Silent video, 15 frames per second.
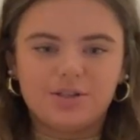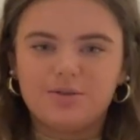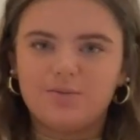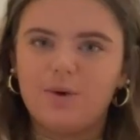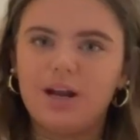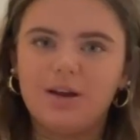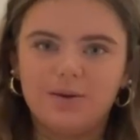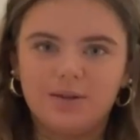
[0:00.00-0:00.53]
just
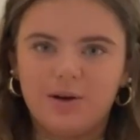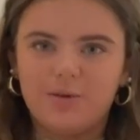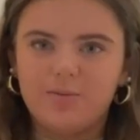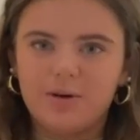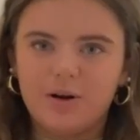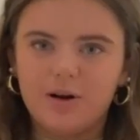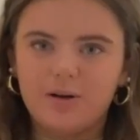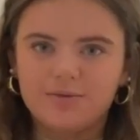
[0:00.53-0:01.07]
waiting with
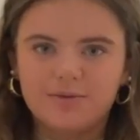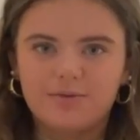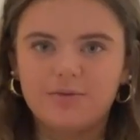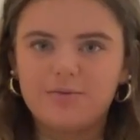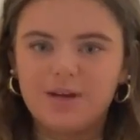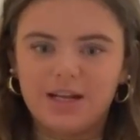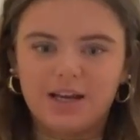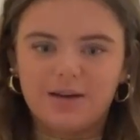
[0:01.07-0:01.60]
open arms for
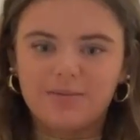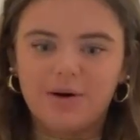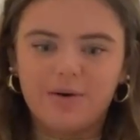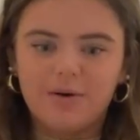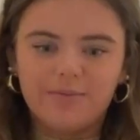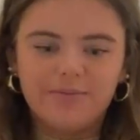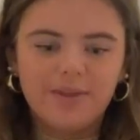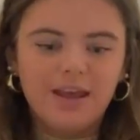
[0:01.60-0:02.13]
me to come
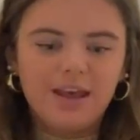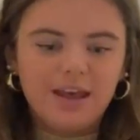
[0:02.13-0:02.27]
home.